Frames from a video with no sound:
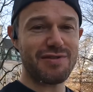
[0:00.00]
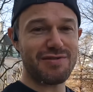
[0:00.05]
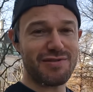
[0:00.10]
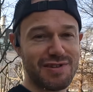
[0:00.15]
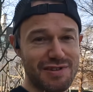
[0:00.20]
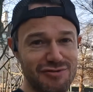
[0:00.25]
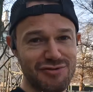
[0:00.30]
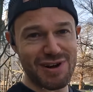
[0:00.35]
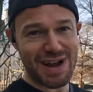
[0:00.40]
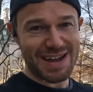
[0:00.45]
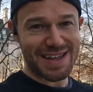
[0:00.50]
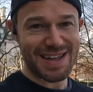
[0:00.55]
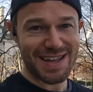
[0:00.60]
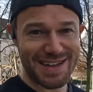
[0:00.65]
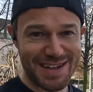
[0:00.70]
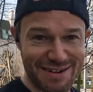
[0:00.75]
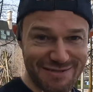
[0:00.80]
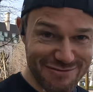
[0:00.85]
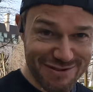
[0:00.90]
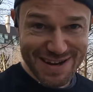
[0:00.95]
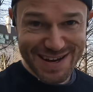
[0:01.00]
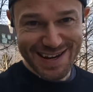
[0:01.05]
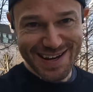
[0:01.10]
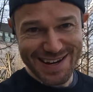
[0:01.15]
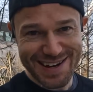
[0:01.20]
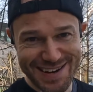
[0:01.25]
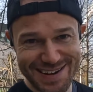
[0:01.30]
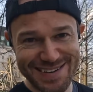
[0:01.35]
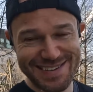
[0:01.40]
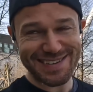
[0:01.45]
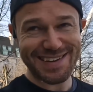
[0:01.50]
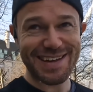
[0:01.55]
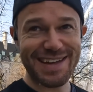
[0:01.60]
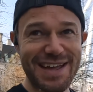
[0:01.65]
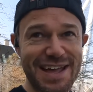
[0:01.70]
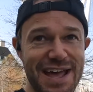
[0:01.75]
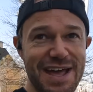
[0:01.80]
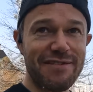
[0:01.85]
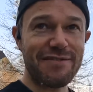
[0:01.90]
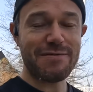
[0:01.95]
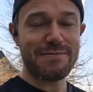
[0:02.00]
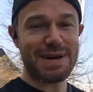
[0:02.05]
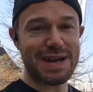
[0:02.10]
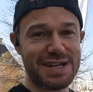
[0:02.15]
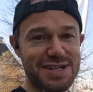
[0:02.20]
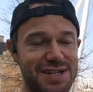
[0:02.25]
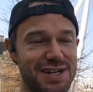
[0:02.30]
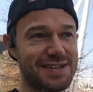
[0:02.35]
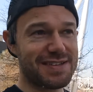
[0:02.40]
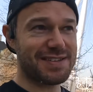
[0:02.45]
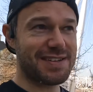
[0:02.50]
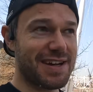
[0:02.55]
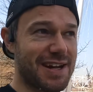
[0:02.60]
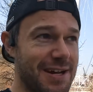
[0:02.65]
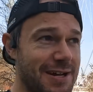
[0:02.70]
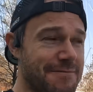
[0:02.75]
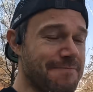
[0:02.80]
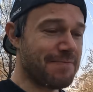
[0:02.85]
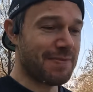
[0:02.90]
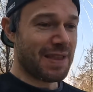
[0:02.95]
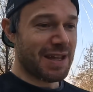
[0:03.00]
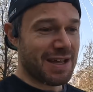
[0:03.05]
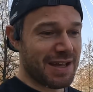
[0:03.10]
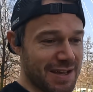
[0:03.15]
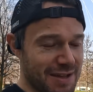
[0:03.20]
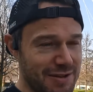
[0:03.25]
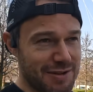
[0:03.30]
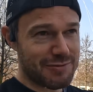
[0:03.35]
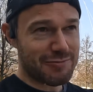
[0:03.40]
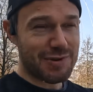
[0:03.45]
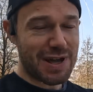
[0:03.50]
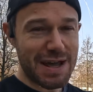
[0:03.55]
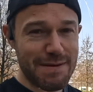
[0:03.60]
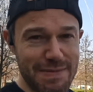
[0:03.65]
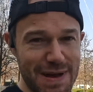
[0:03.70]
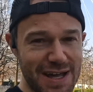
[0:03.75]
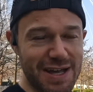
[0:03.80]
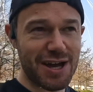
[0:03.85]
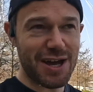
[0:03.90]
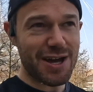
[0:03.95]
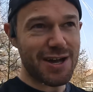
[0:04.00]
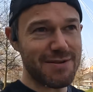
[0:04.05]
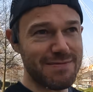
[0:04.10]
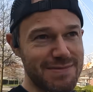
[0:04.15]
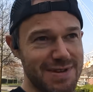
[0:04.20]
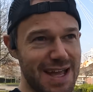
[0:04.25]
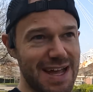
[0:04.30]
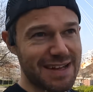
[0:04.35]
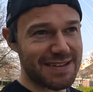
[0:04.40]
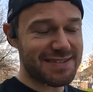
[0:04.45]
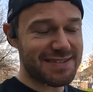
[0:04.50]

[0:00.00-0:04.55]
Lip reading: tracking really nicely for Manchester. Came back home, next